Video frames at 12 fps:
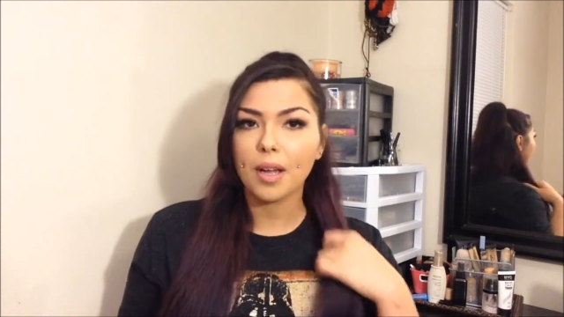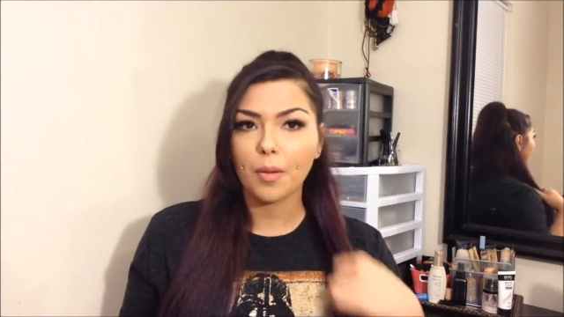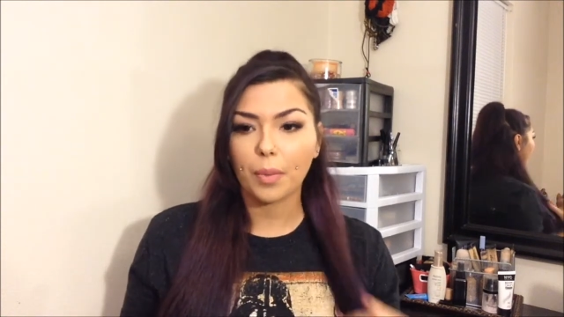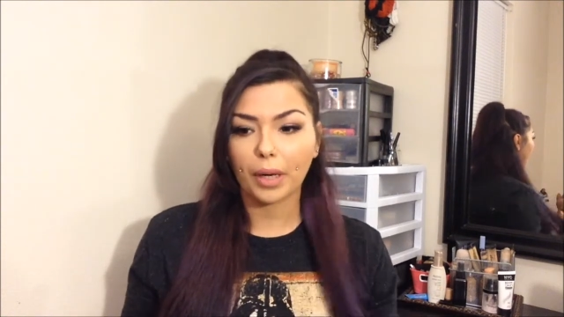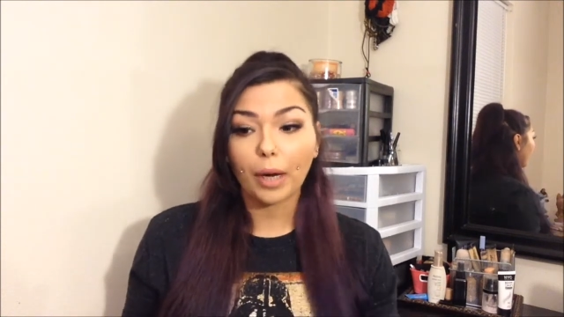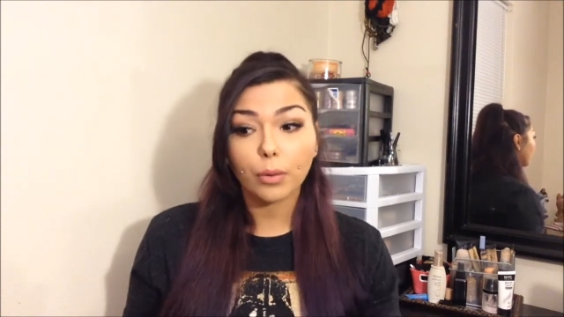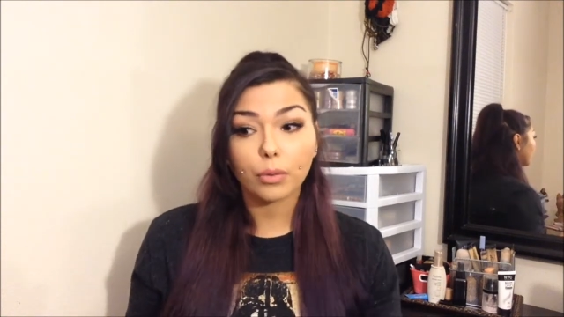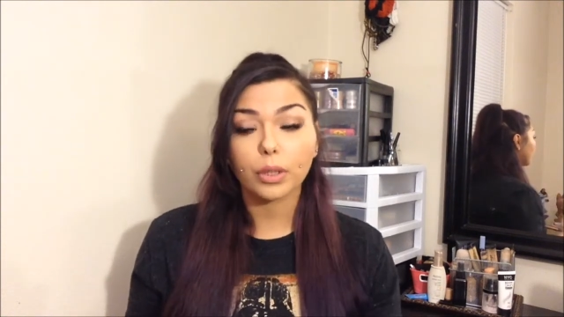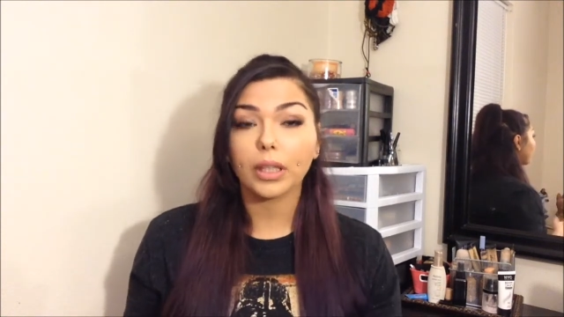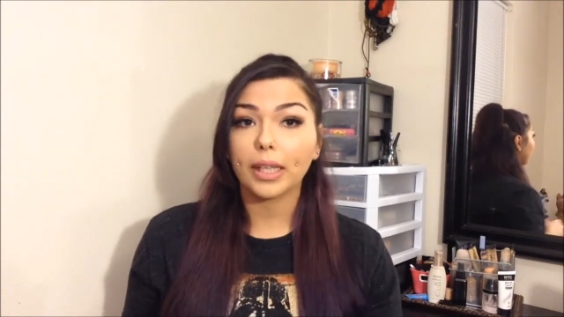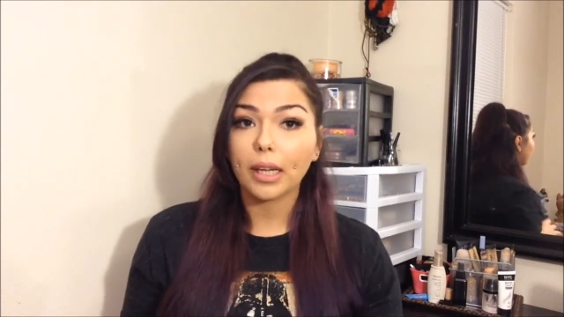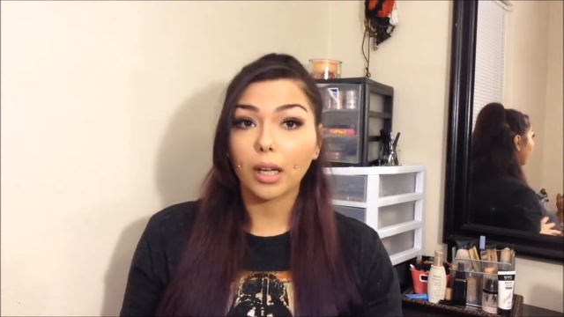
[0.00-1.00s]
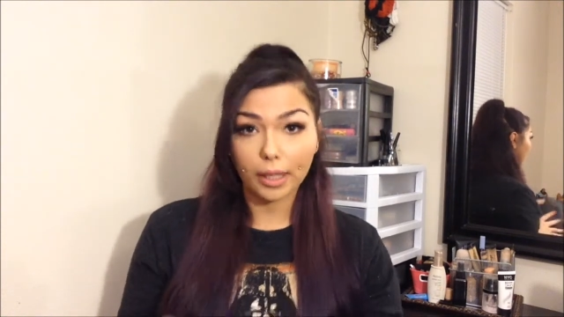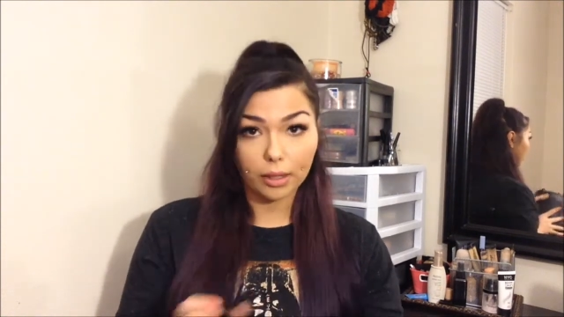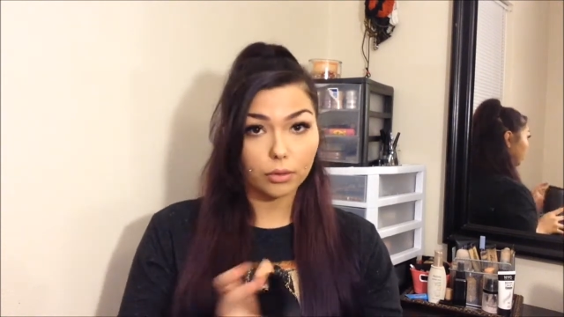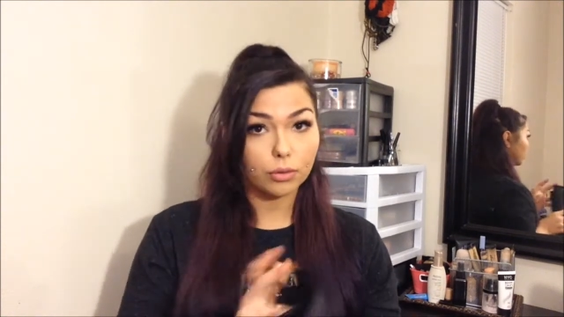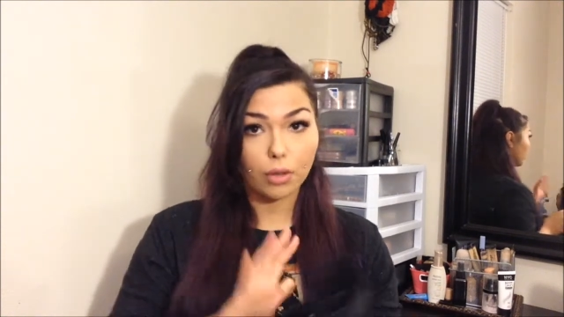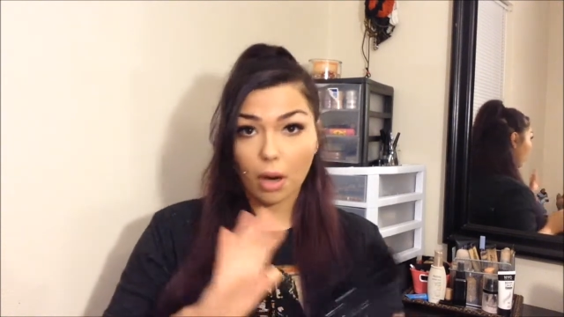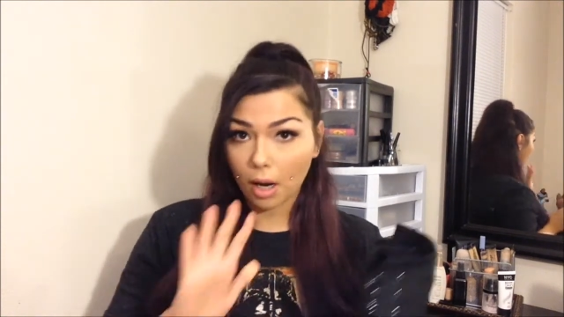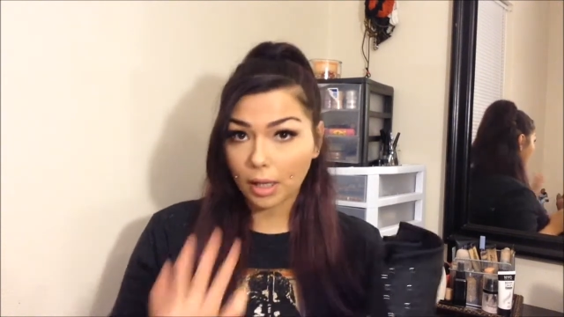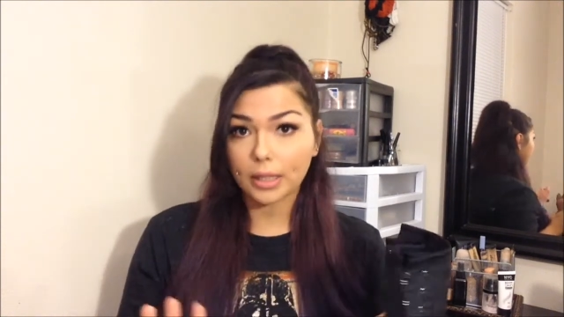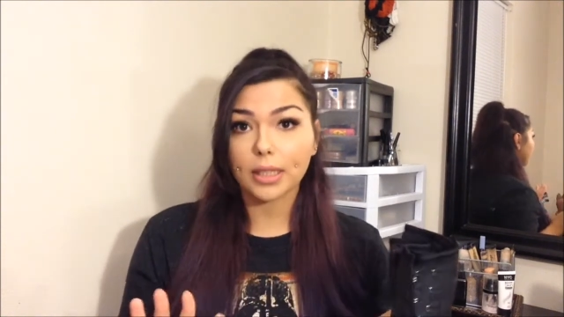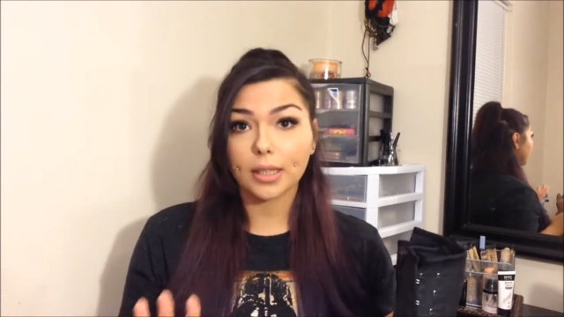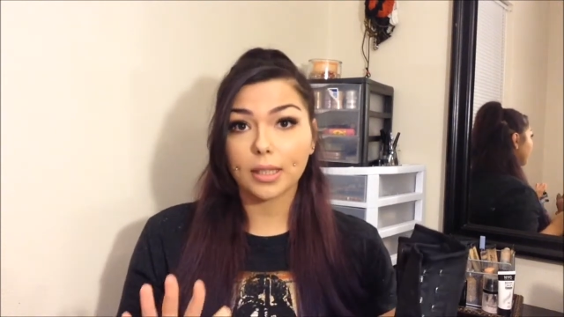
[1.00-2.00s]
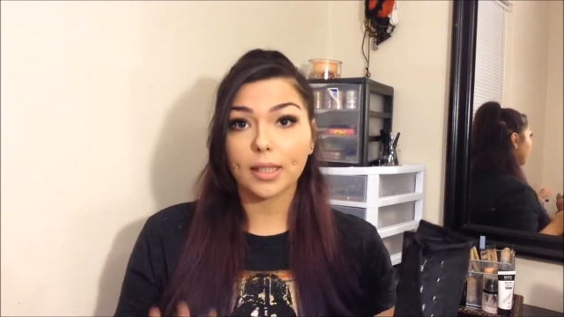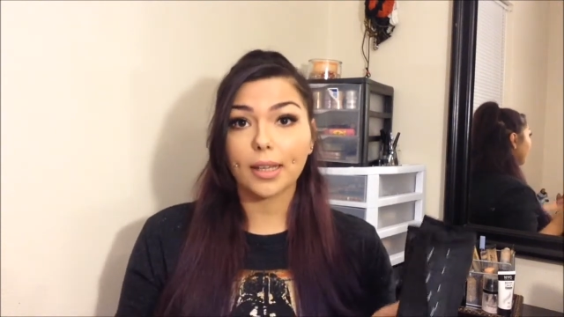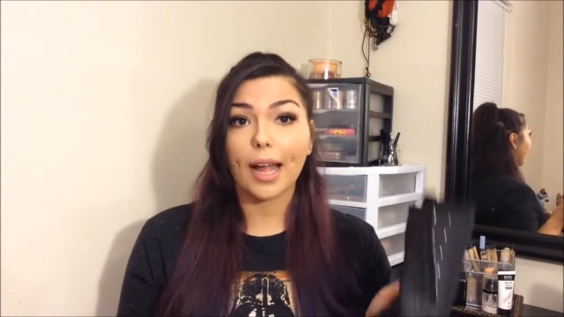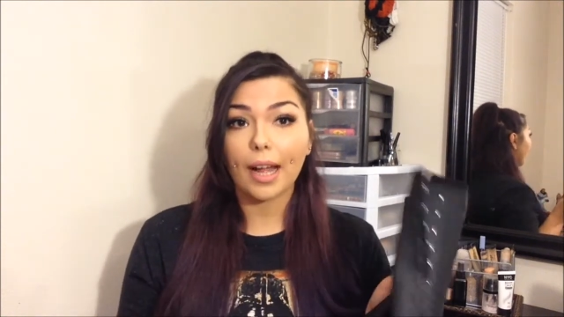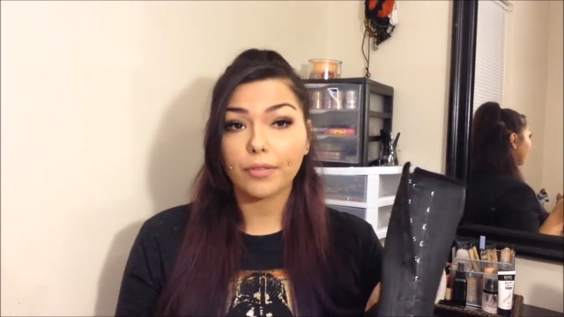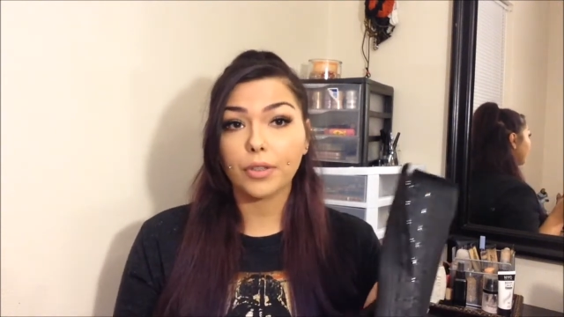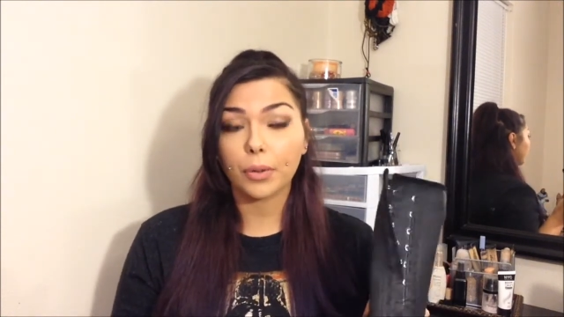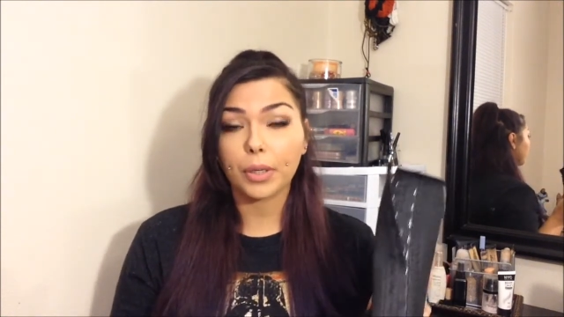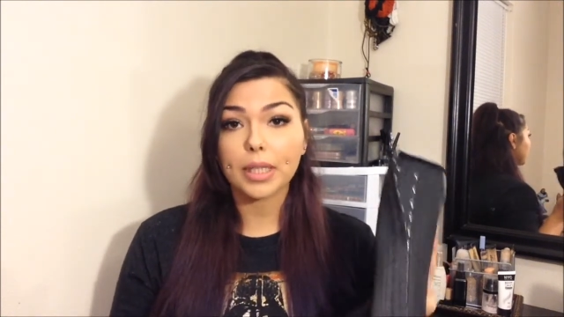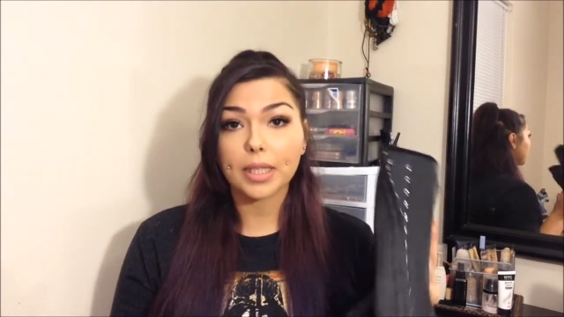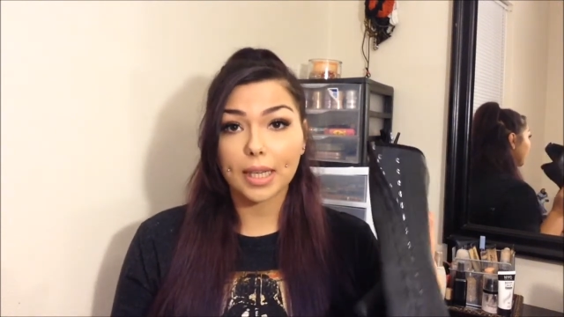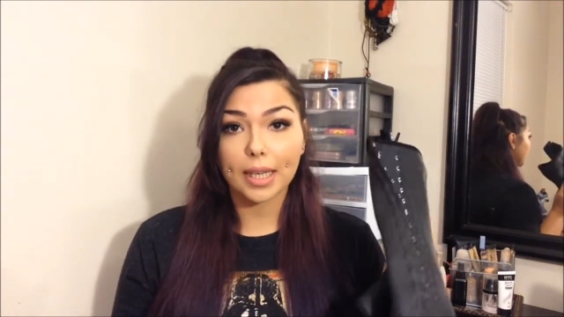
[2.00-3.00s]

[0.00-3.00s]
but I really like honestly have noticed